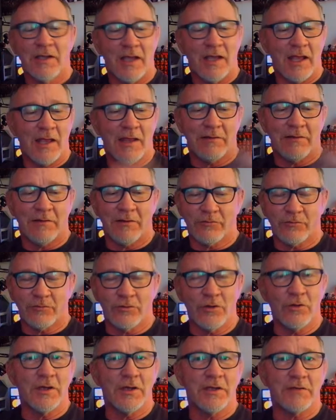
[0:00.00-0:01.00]
Let's
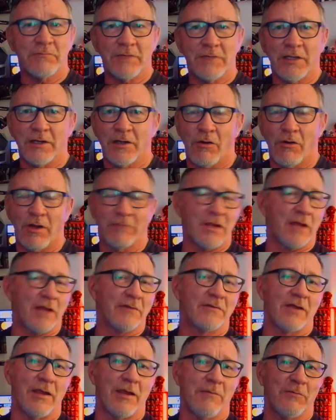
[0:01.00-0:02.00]
do it. I've
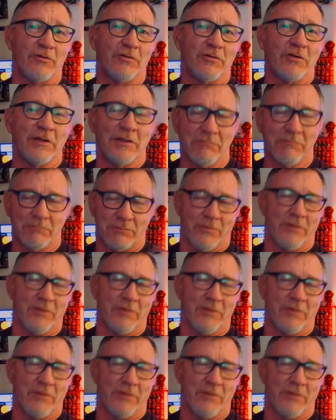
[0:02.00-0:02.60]
got Time Machine.